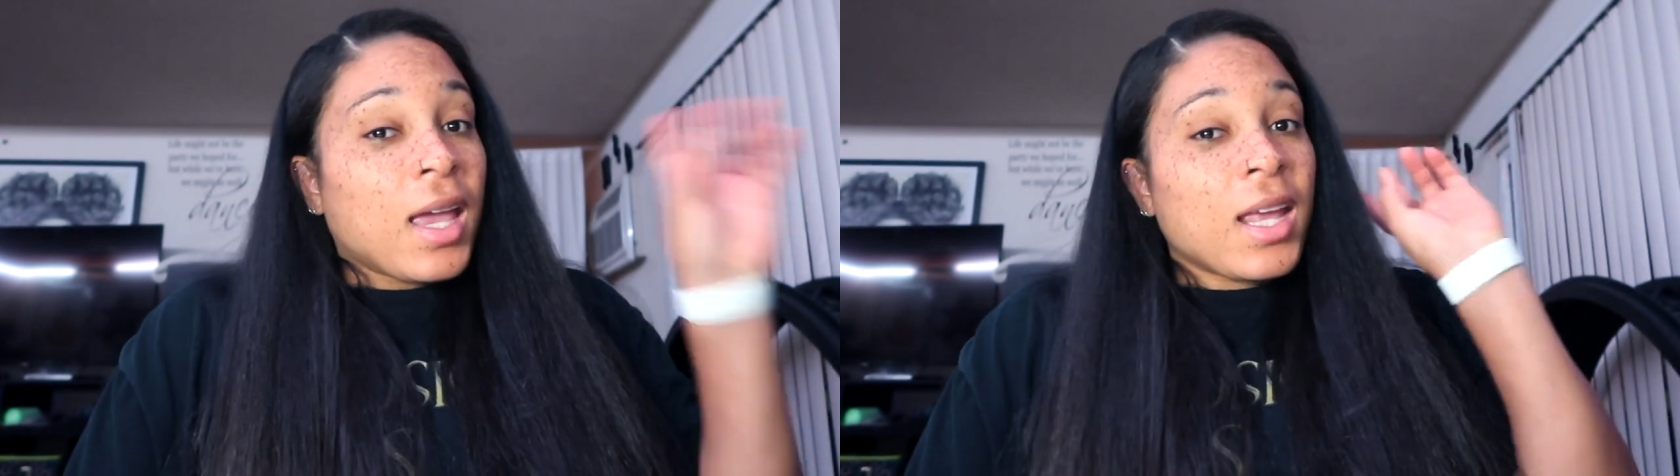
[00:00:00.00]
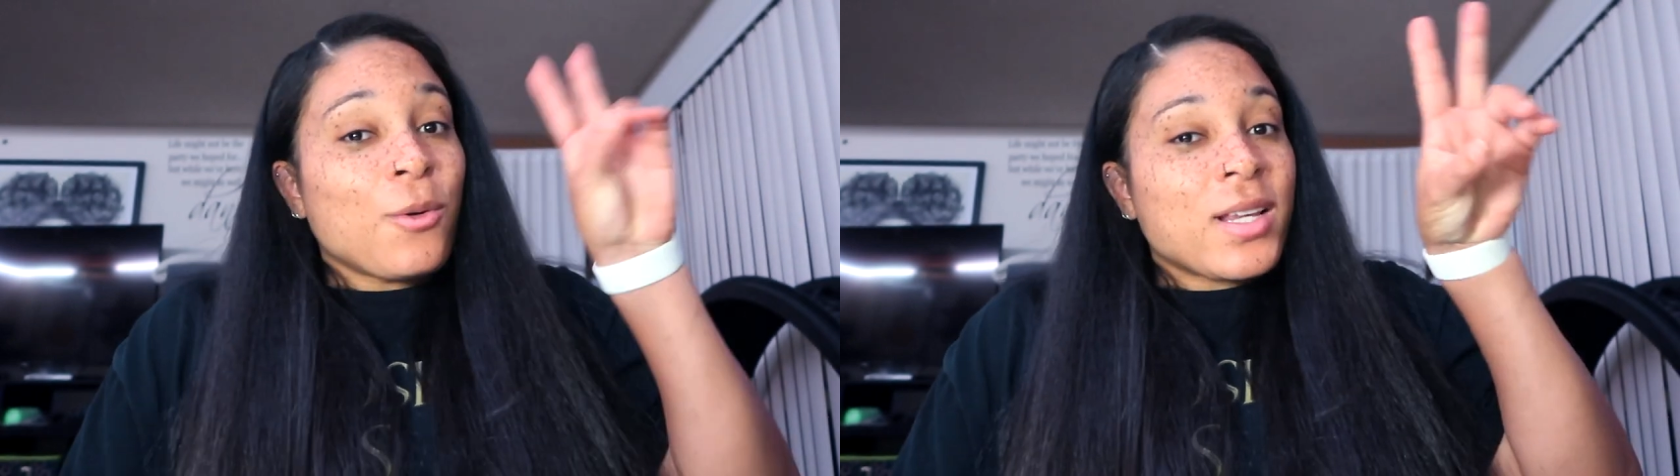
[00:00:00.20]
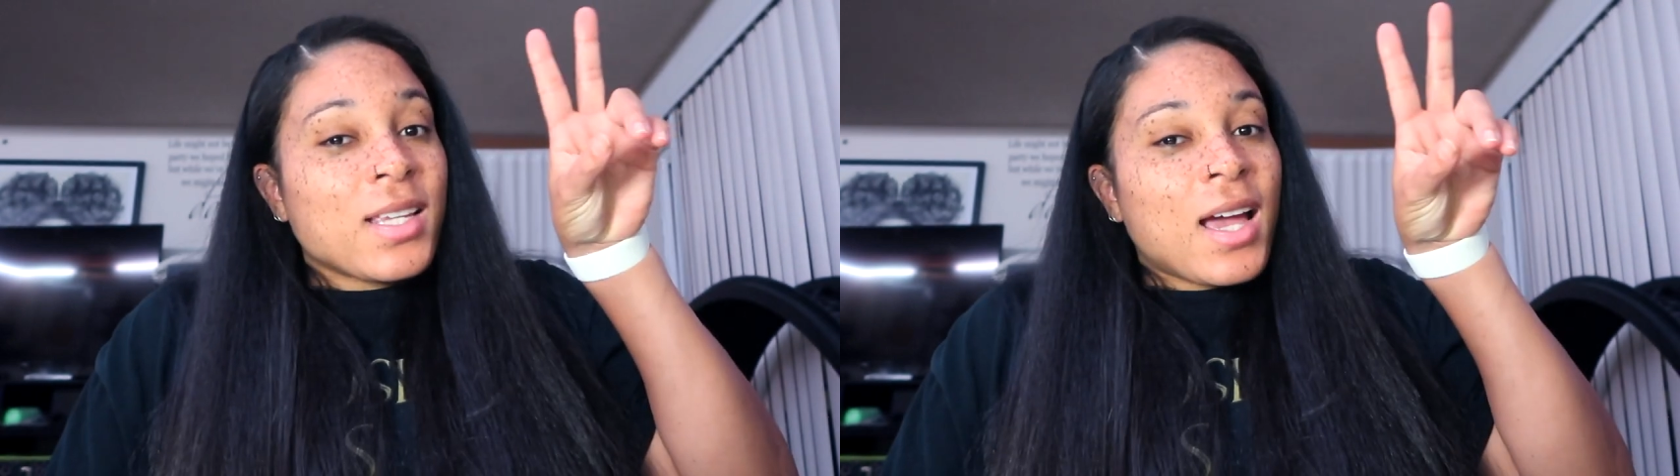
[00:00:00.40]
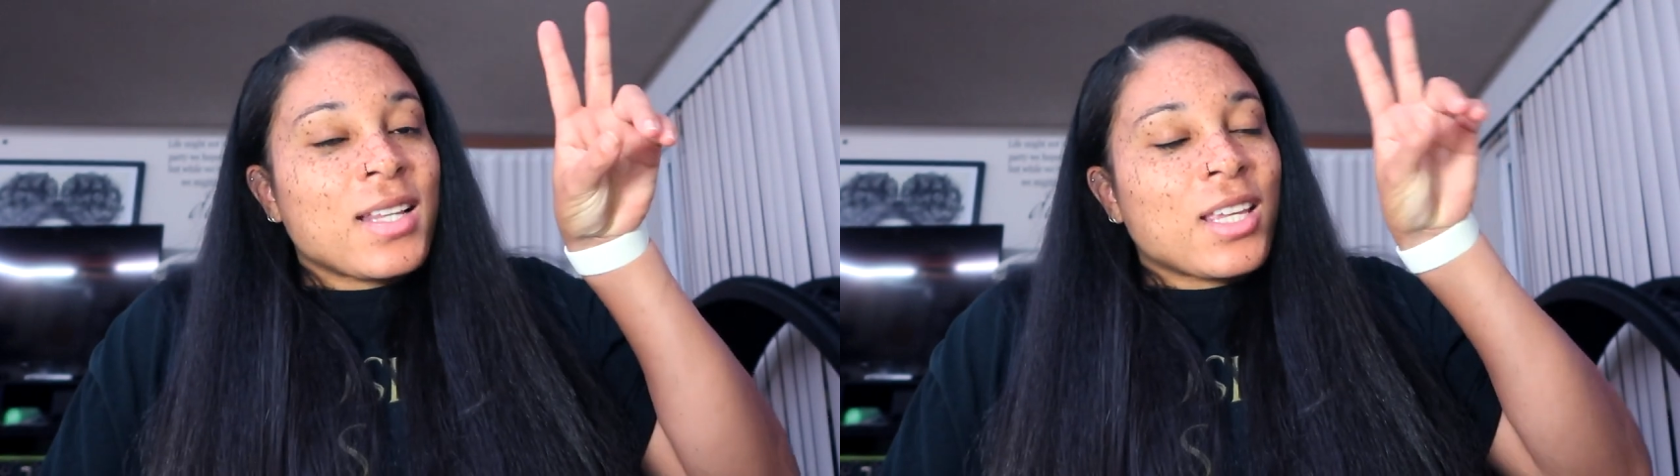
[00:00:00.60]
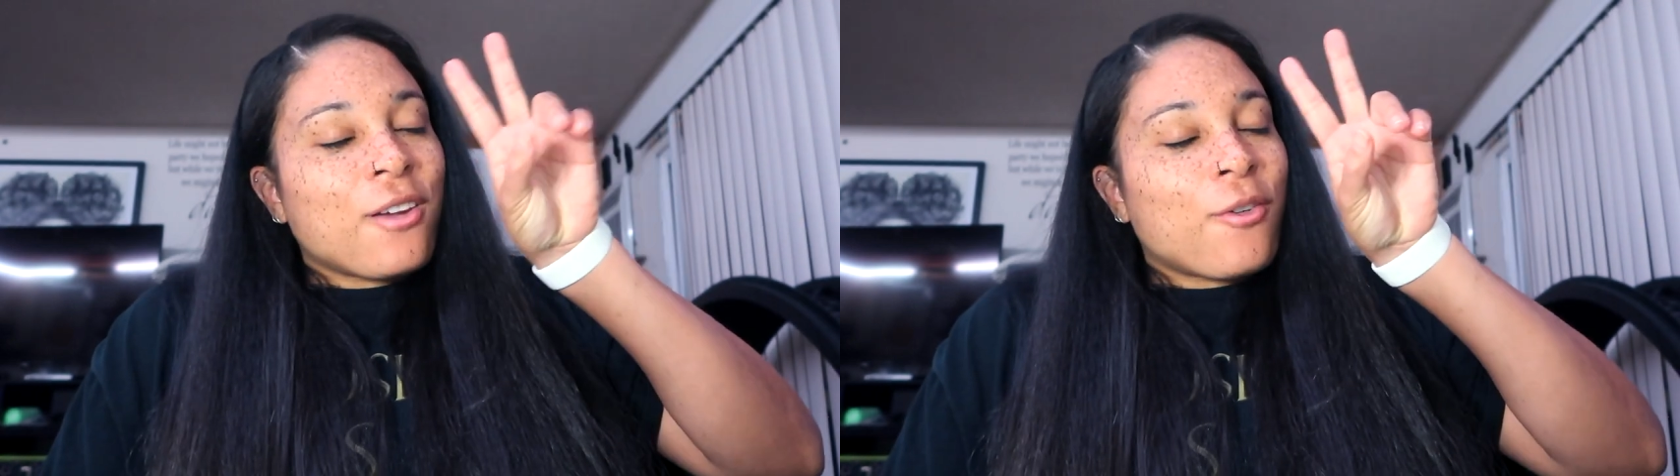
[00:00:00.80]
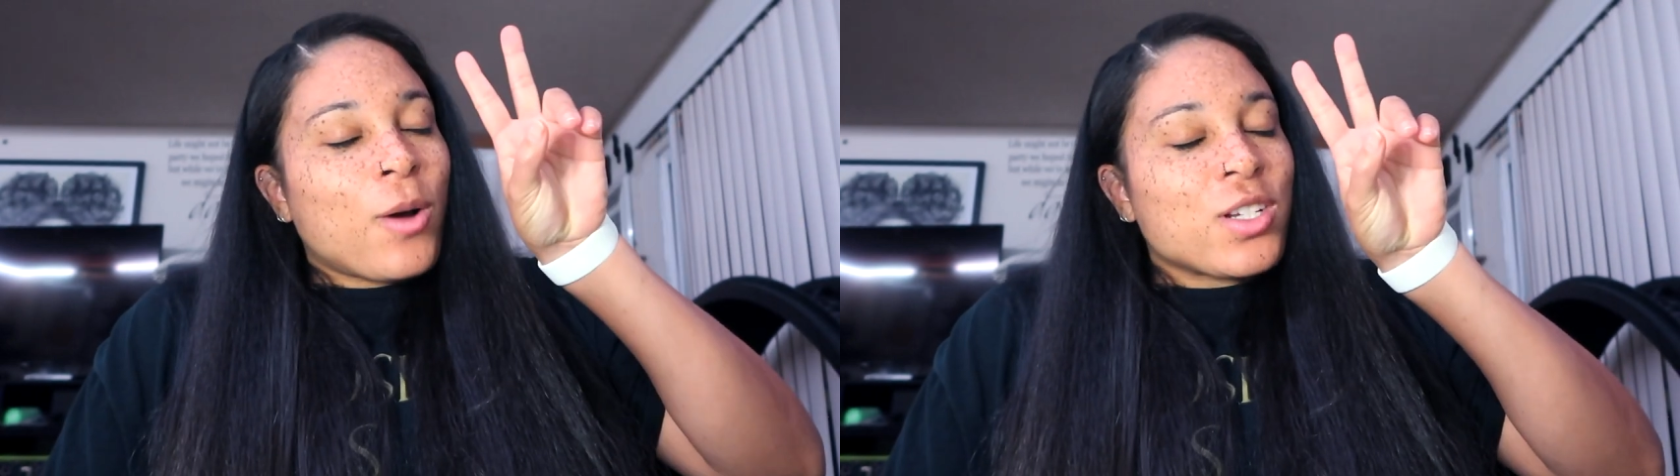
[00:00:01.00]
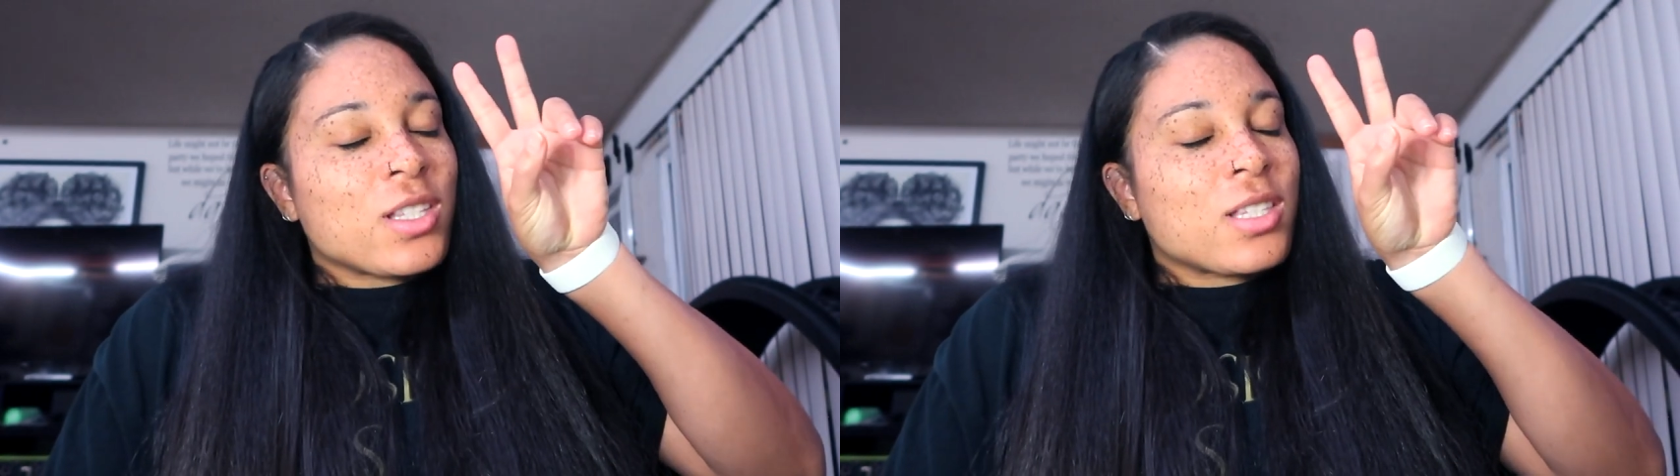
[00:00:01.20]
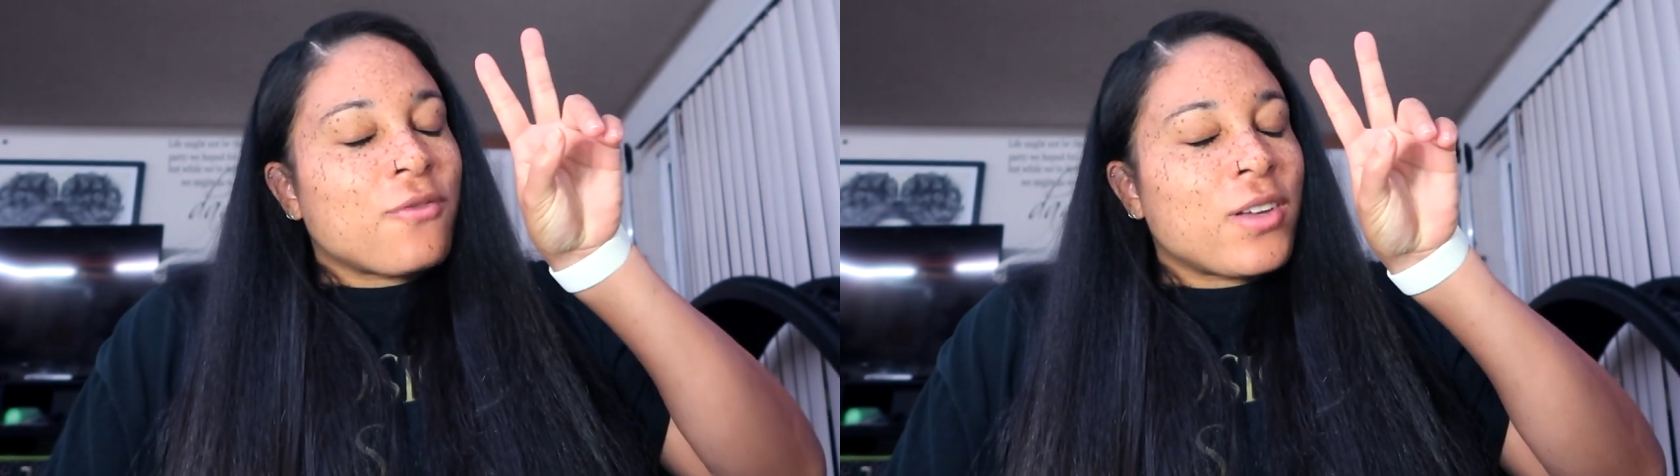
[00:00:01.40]
Anyways, guys, thank you for watching
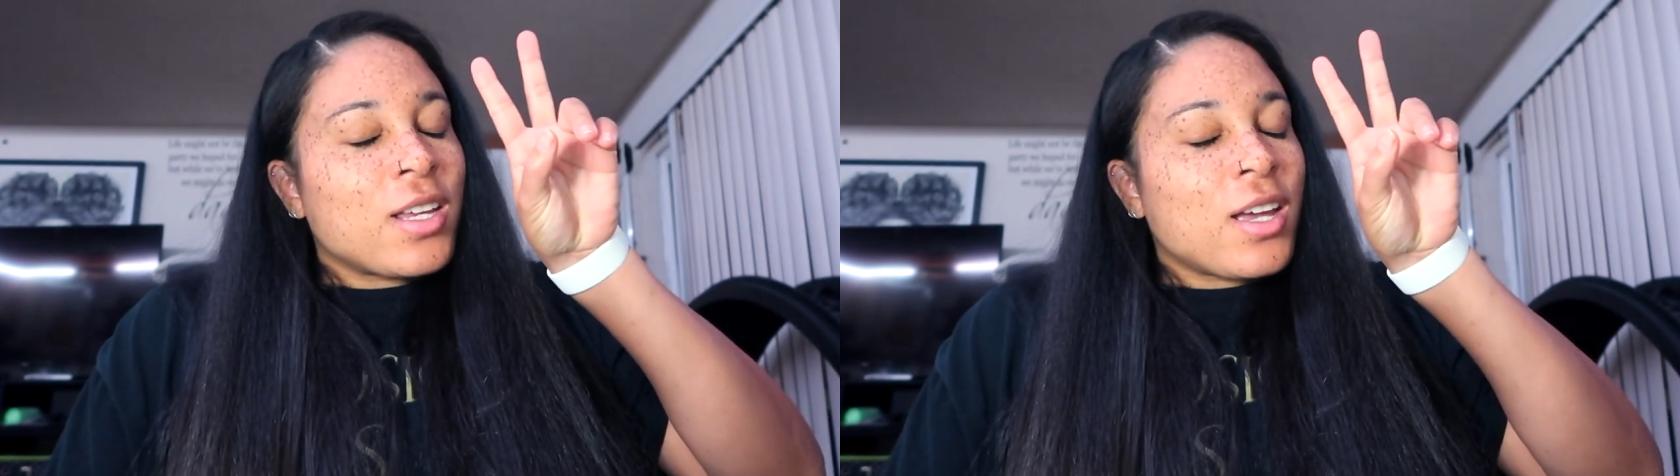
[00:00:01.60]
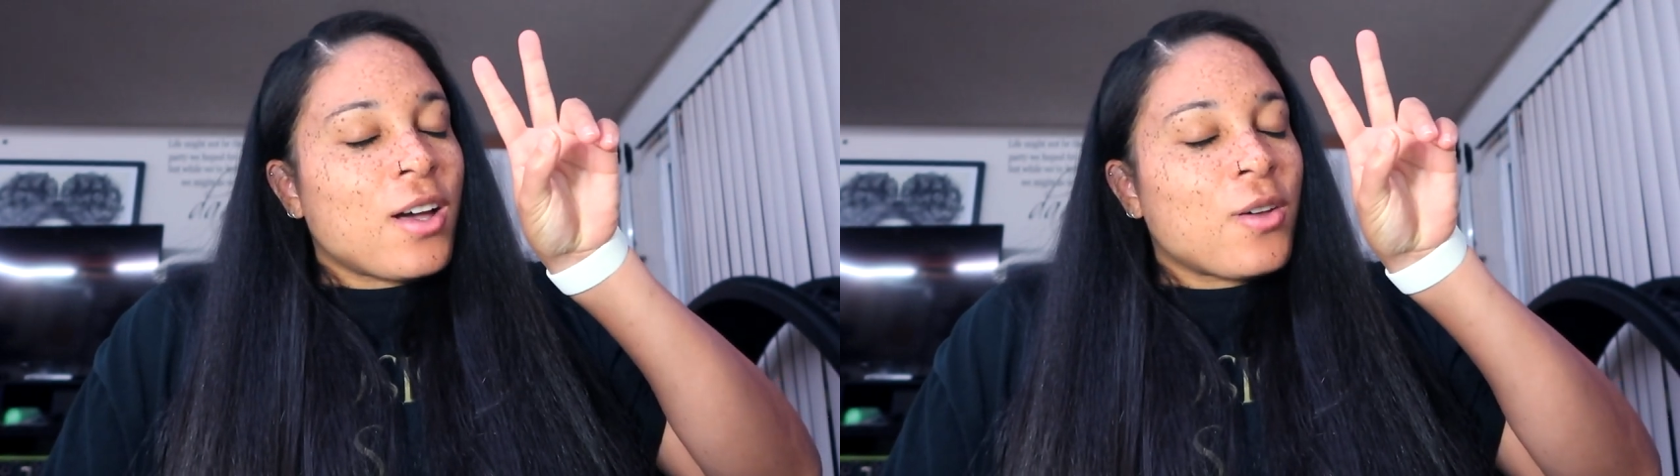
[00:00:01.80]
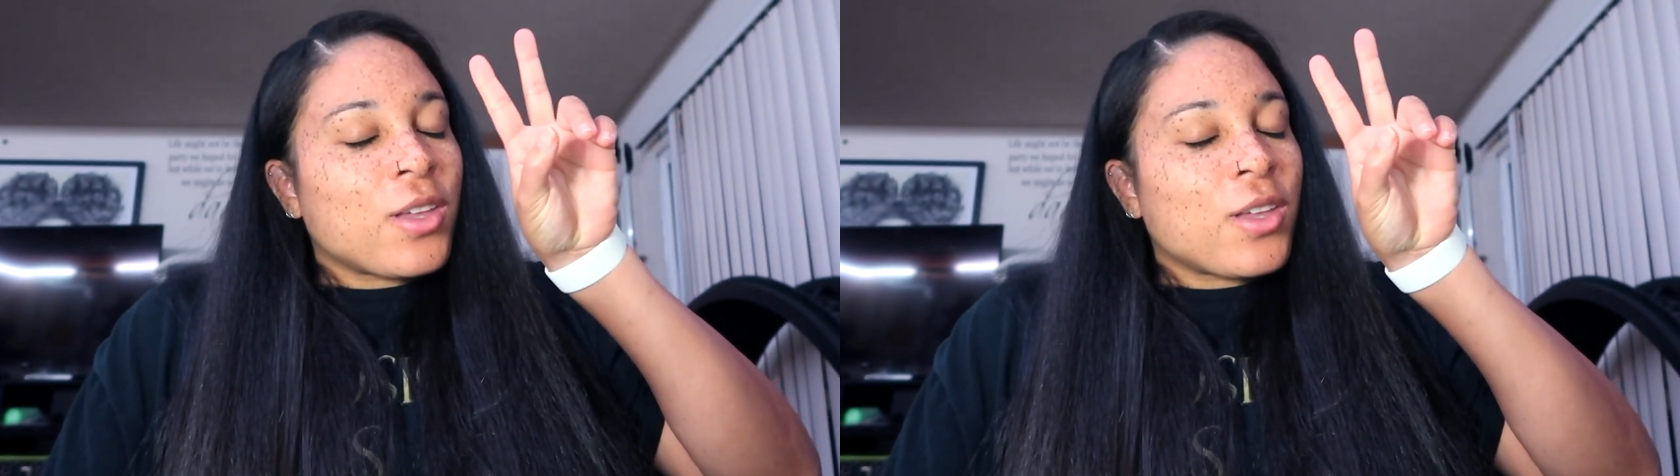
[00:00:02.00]
this video.